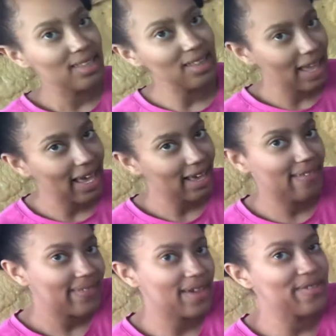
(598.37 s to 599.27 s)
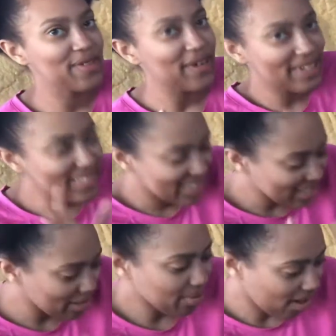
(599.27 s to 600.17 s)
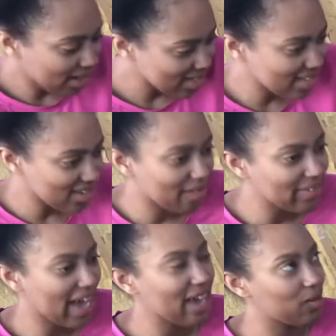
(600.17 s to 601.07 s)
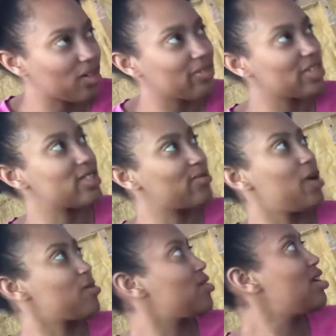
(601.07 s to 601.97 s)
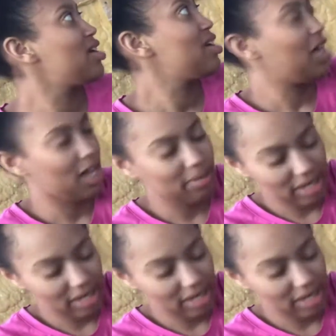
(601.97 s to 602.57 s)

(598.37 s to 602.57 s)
Like, if y'all could see the process of the angle of this phone, it'd be